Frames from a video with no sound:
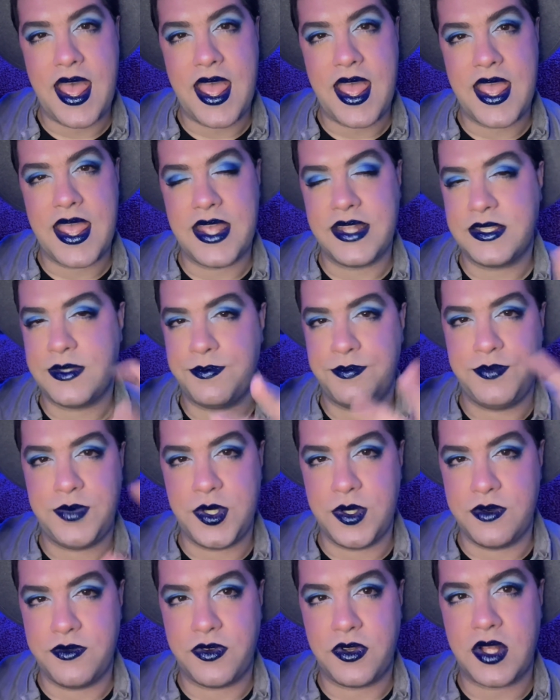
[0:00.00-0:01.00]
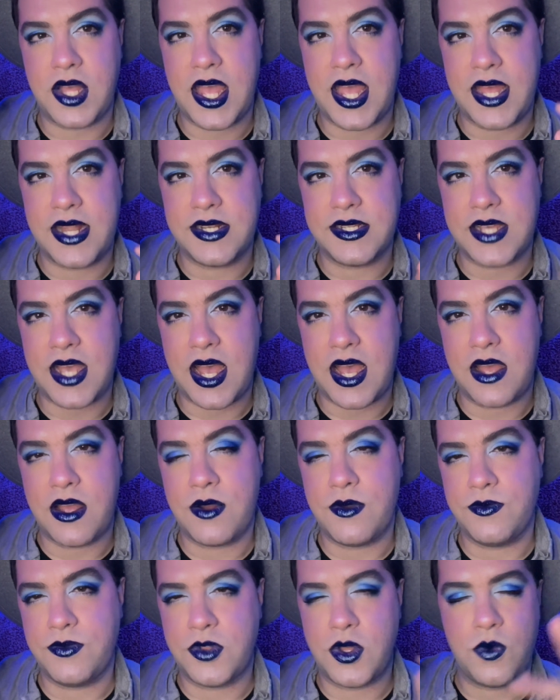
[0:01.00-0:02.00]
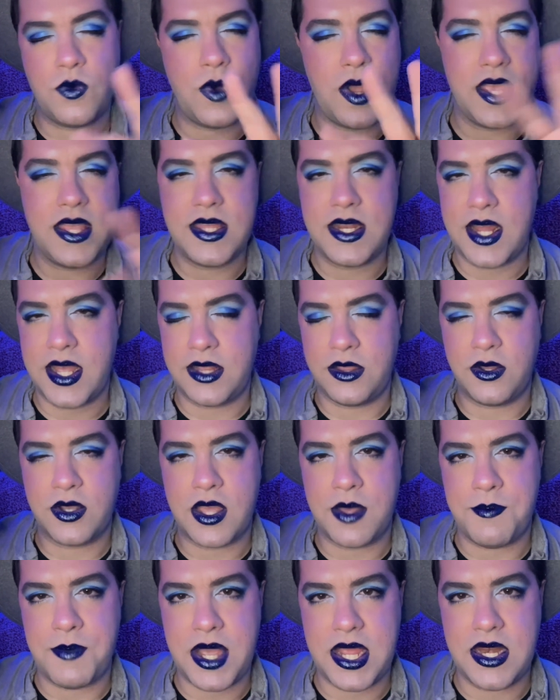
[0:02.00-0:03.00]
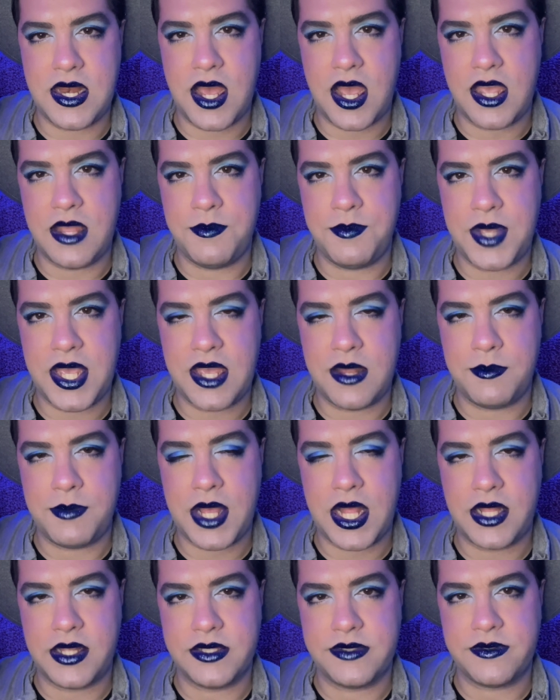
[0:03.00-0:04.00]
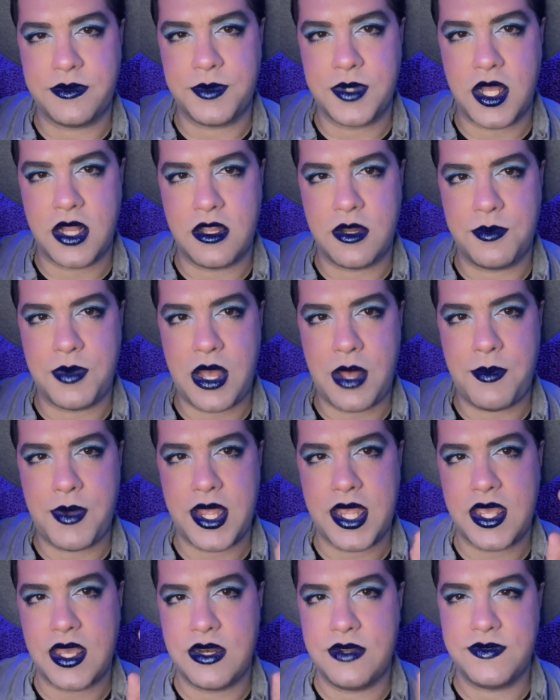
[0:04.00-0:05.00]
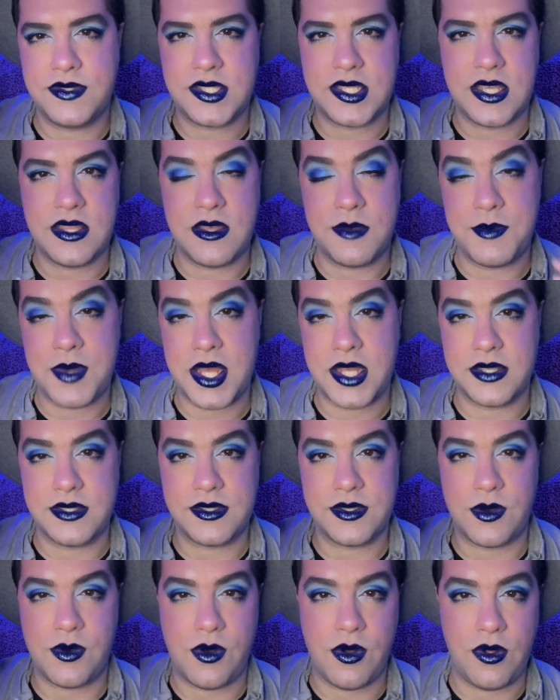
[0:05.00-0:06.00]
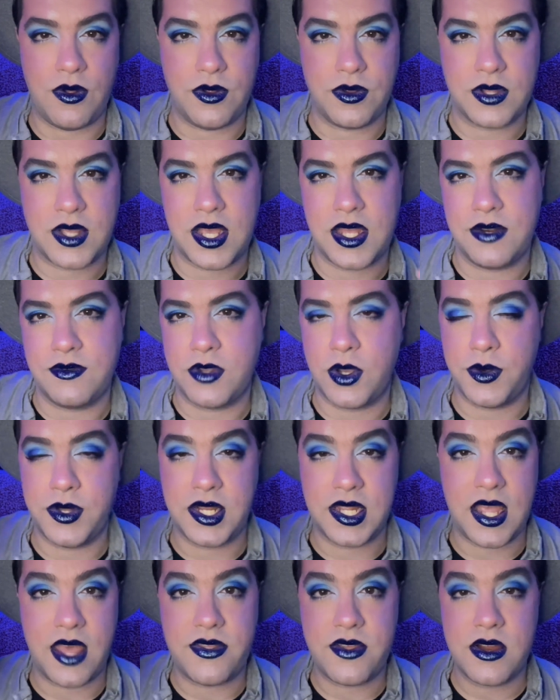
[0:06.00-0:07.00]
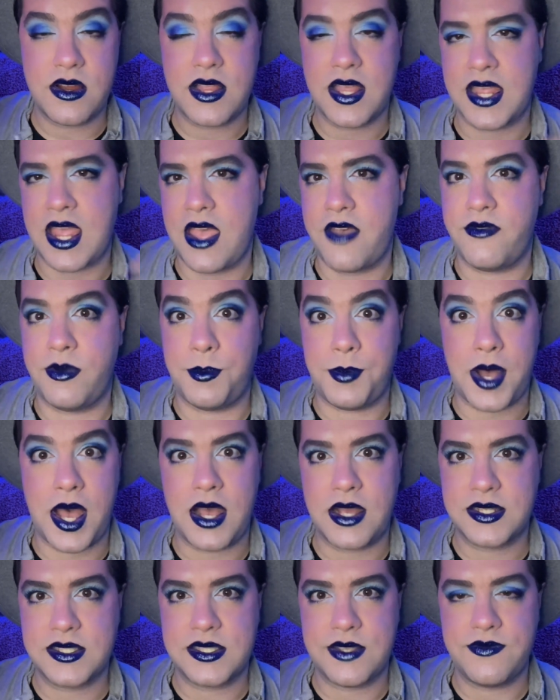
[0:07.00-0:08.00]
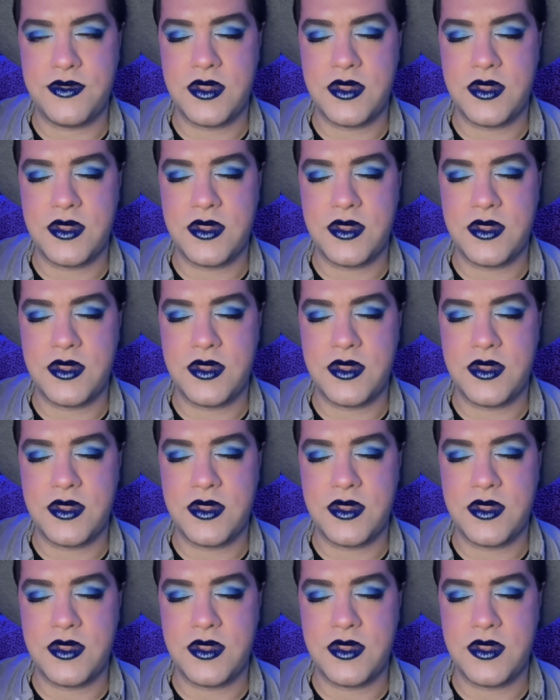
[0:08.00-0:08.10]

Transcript: It's beautiful, and the way that I look at my 9-pan palettes from ColourPop, I kind of see them as all kind of going together. Like I have a box of